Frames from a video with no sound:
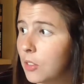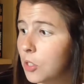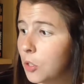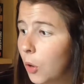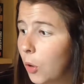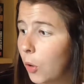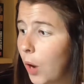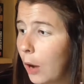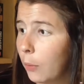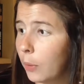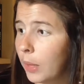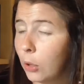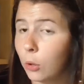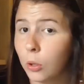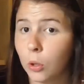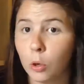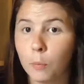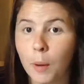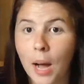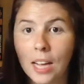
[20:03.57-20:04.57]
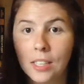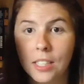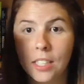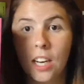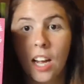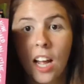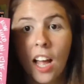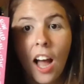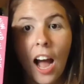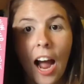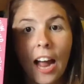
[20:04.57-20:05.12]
so I really couldn't look past it.